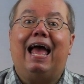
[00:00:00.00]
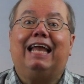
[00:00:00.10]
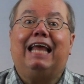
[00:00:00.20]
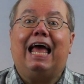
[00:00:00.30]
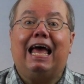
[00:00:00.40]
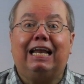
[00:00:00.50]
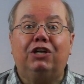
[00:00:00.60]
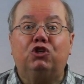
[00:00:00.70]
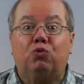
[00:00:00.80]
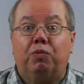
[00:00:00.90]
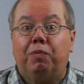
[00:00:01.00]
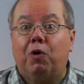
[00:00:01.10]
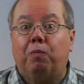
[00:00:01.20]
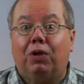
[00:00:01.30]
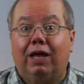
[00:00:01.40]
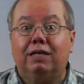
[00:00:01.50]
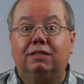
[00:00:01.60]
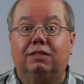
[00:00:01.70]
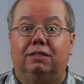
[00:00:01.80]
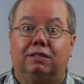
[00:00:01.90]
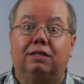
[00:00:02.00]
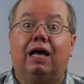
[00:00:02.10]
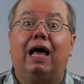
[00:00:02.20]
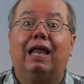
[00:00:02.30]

and headed to remote places